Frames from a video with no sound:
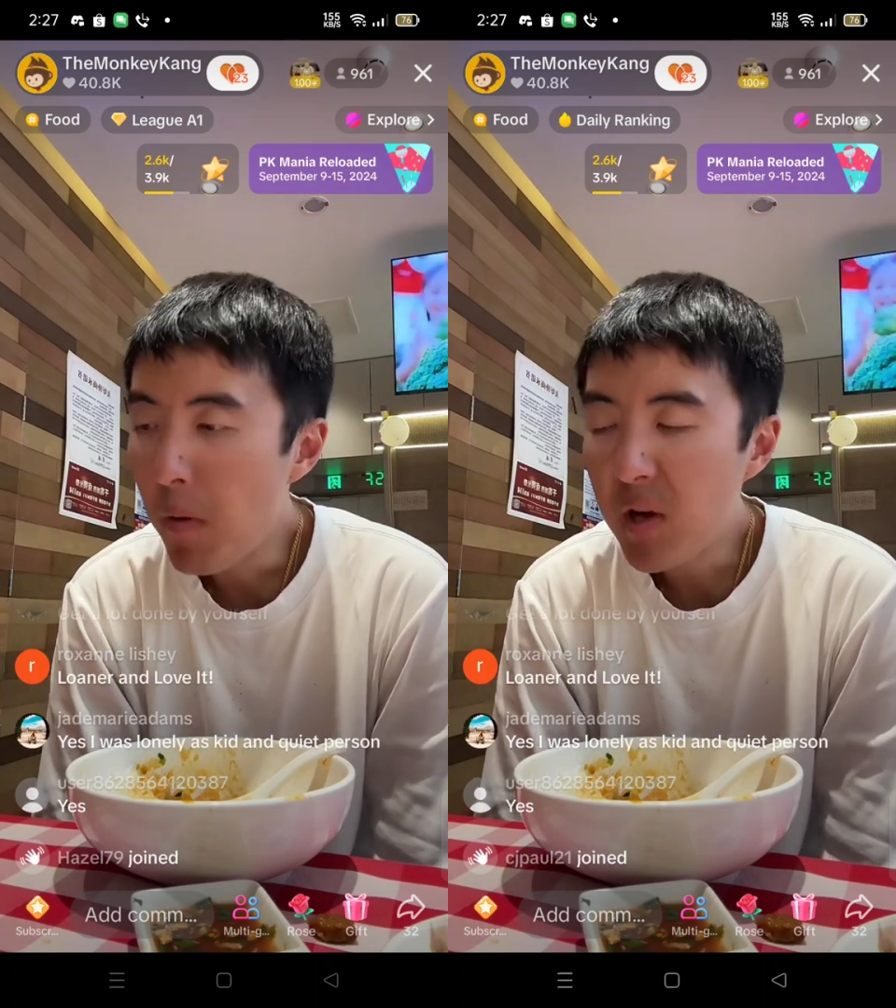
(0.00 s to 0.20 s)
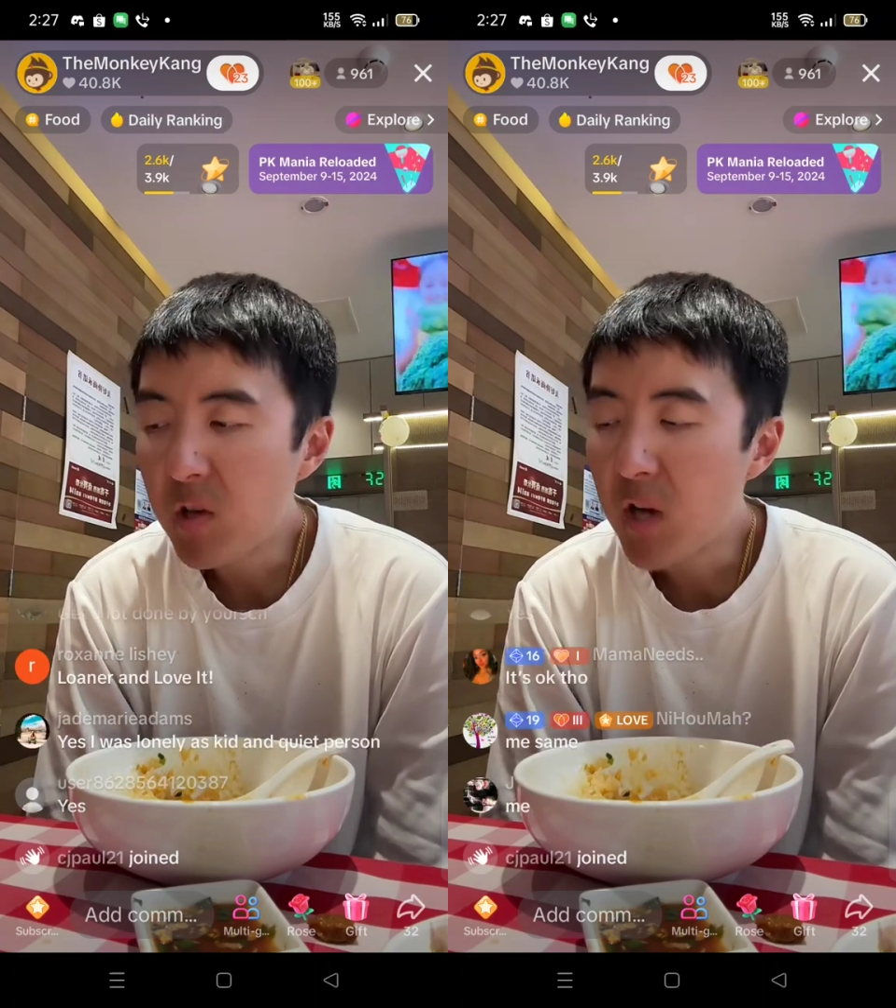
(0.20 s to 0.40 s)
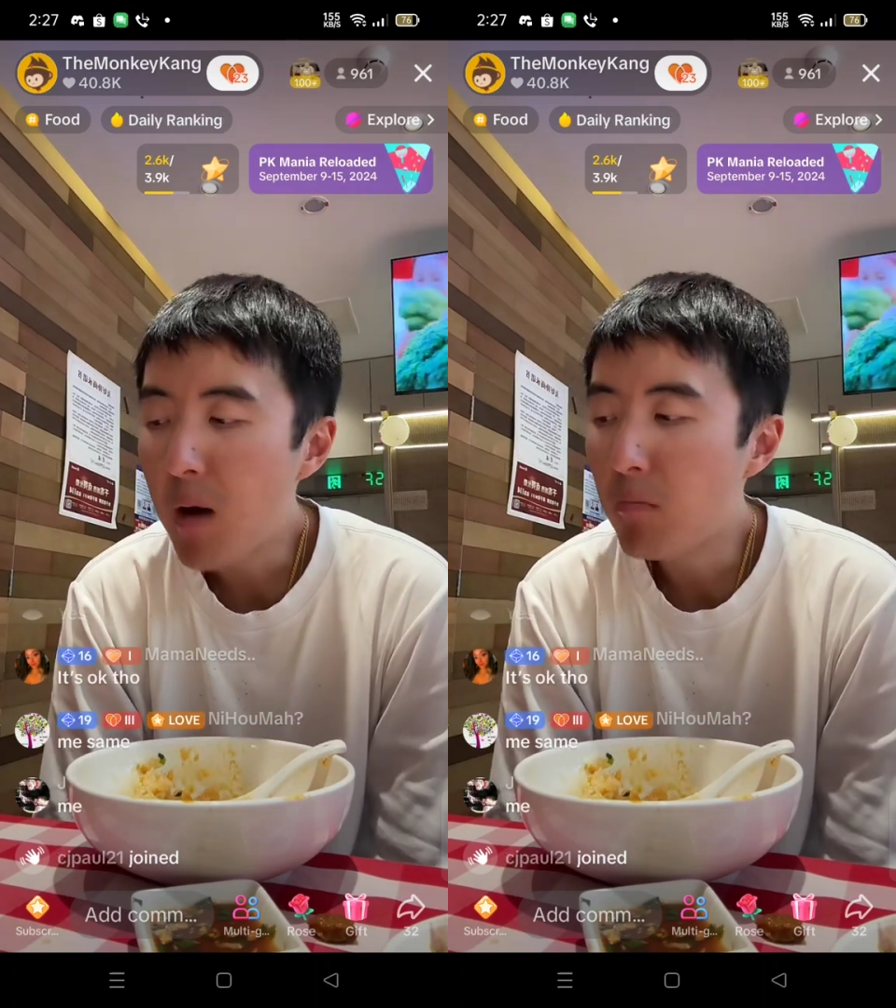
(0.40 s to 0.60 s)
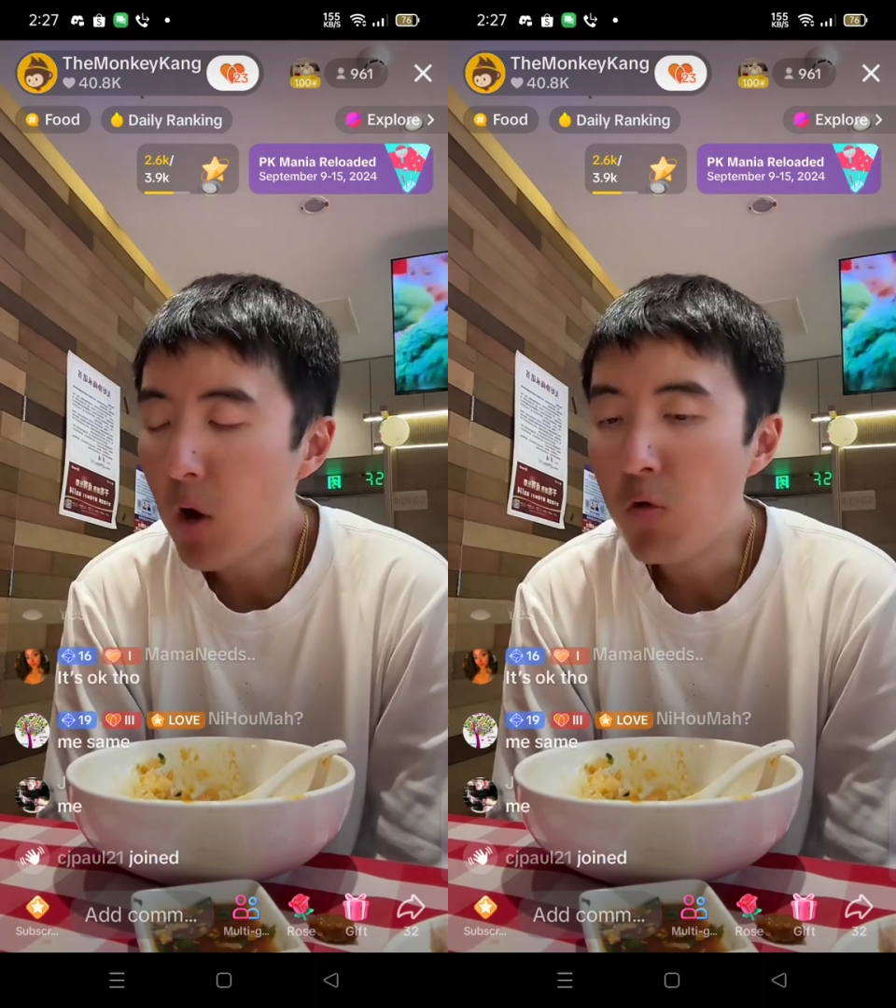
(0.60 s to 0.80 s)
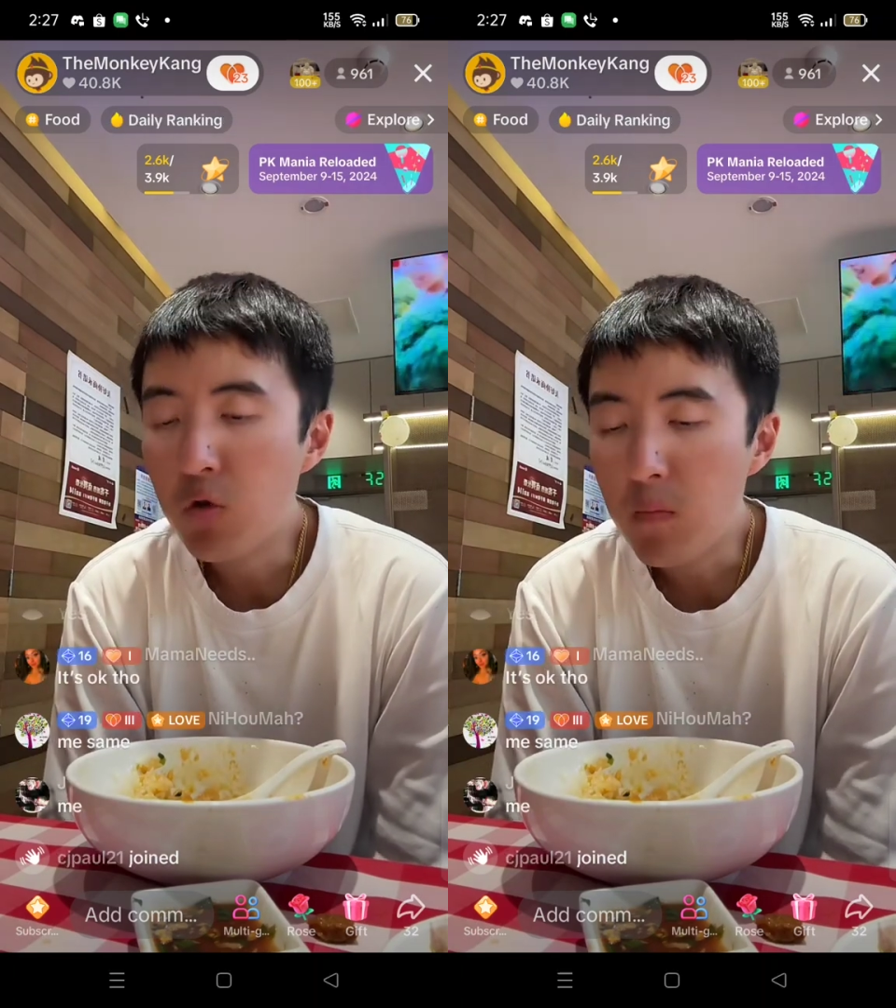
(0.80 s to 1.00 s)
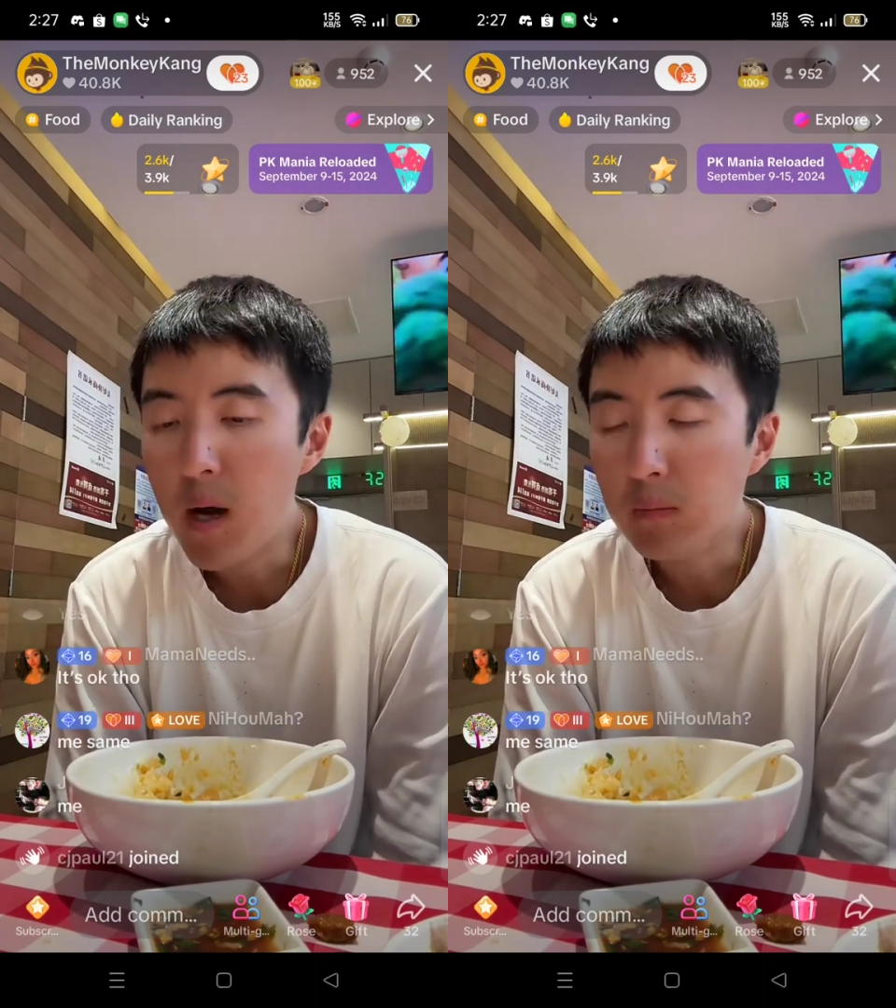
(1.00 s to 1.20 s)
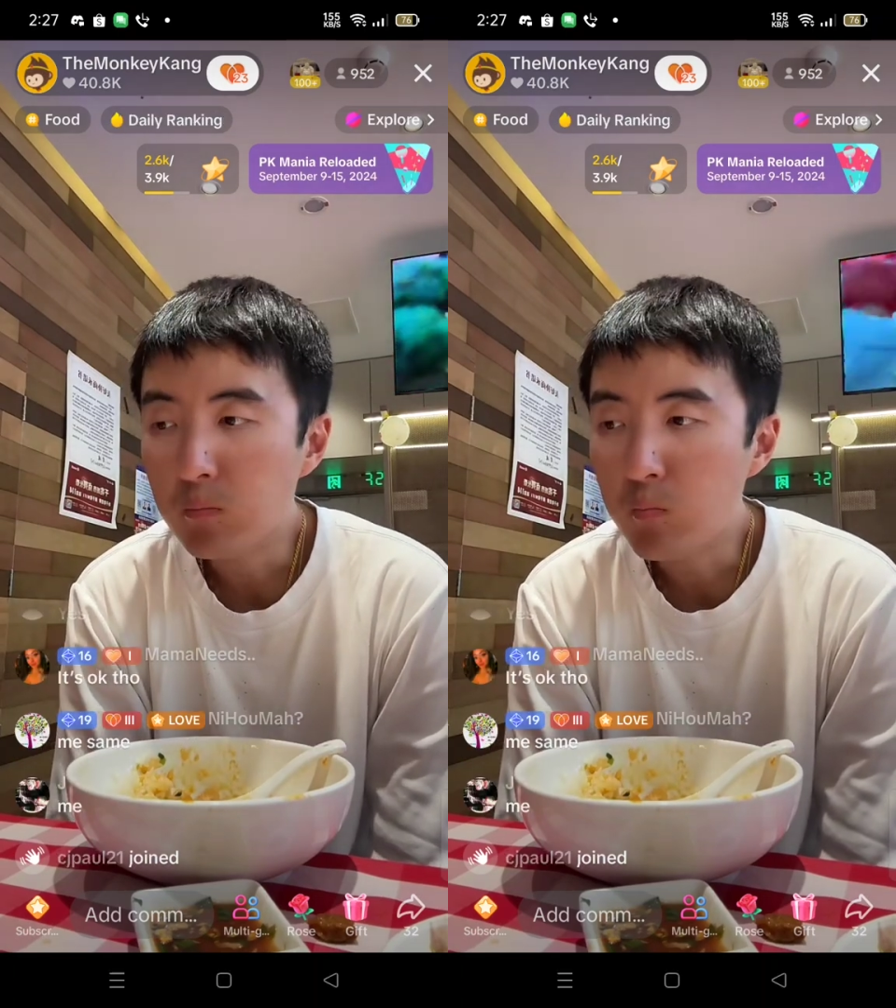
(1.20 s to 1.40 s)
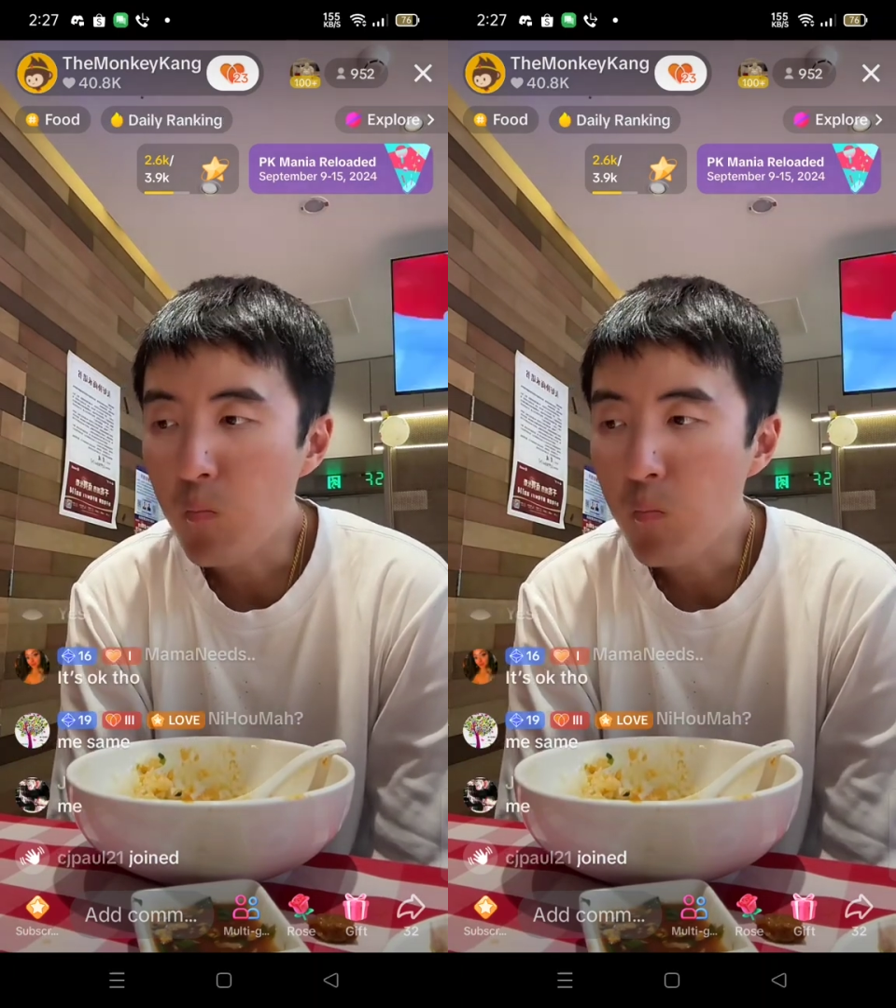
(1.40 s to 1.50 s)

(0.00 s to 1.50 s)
I'm a big time loner, man.